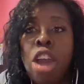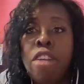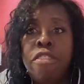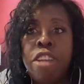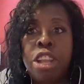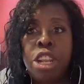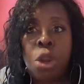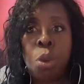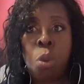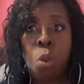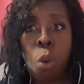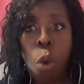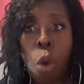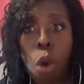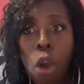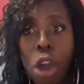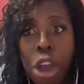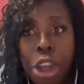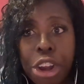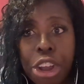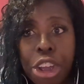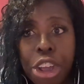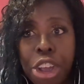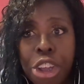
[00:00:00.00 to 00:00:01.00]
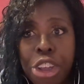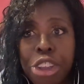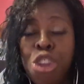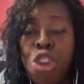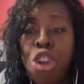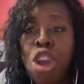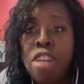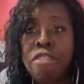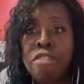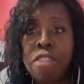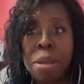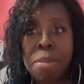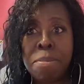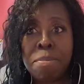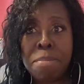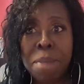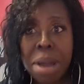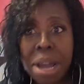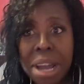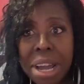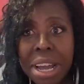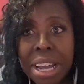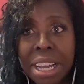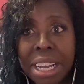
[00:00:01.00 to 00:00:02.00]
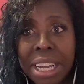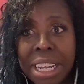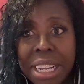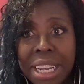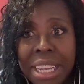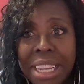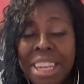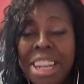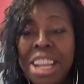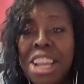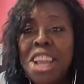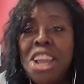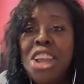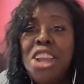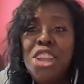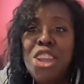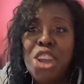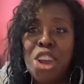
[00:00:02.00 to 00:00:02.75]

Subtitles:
you're in the water, you're in mud,